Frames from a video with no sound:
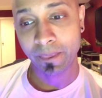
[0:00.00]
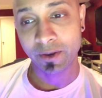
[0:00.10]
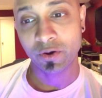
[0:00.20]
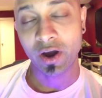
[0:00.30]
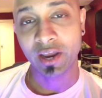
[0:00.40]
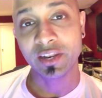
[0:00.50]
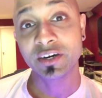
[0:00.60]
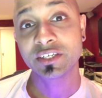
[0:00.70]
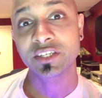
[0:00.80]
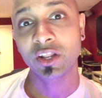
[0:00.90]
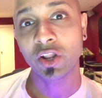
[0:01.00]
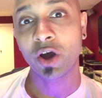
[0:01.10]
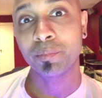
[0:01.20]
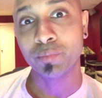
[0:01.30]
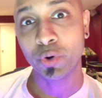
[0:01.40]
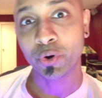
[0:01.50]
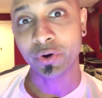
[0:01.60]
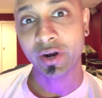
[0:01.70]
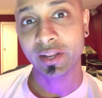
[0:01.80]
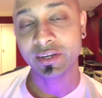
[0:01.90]
I learned a lot
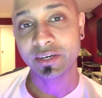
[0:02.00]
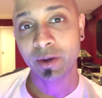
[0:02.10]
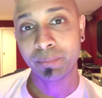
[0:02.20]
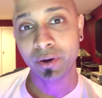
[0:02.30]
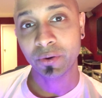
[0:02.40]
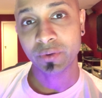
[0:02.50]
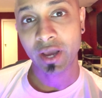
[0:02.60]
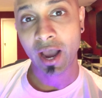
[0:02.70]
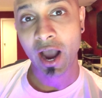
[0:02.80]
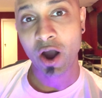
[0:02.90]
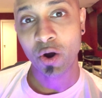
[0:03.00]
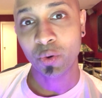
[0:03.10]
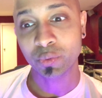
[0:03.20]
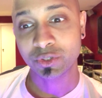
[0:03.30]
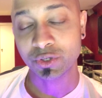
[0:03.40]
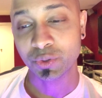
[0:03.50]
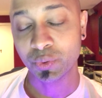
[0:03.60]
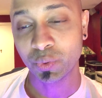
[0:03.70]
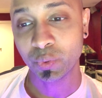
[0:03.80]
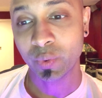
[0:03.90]
more. I learned about how
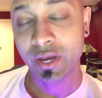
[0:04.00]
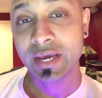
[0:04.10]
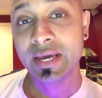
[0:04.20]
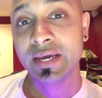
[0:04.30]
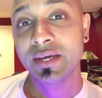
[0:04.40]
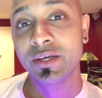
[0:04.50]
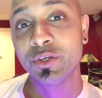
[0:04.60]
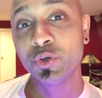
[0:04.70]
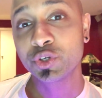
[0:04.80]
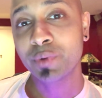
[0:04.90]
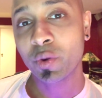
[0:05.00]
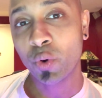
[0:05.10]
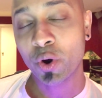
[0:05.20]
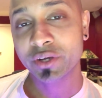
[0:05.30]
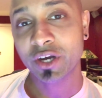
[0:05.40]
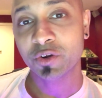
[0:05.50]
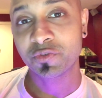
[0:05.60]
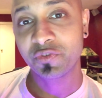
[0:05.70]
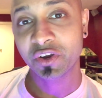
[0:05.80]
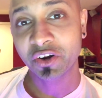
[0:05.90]
to use my voice, how to
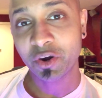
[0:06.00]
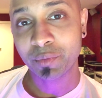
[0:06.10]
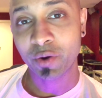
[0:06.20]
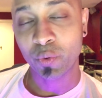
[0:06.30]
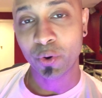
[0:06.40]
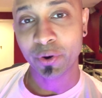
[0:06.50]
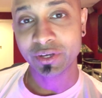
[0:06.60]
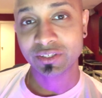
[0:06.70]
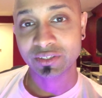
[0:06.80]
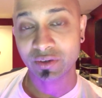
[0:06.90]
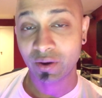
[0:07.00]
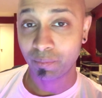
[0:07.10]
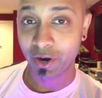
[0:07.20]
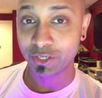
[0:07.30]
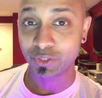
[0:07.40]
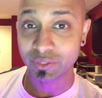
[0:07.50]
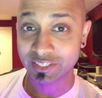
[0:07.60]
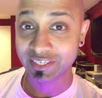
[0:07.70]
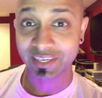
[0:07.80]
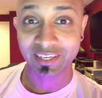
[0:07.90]
figure out my voice. Mind you,
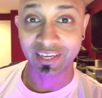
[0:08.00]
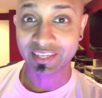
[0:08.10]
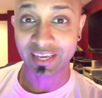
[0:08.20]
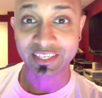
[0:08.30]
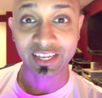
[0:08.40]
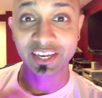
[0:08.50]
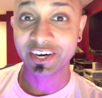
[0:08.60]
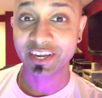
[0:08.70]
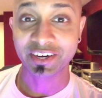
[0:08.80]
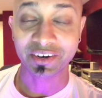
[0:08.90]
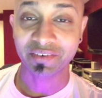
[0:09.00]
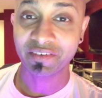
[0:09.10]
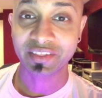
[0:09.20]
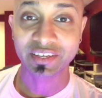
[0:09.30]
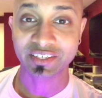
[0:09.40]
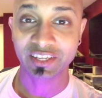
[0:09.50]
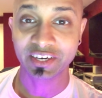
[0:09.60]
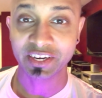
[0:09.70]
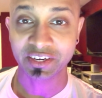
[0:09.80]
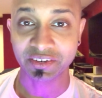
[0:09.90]
it's a learning curve. Everything is a
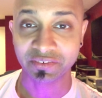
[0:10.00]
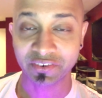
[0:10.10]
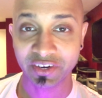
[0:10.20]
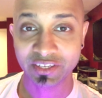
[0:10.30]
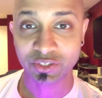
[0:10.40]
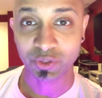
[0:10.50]
learning curve, right?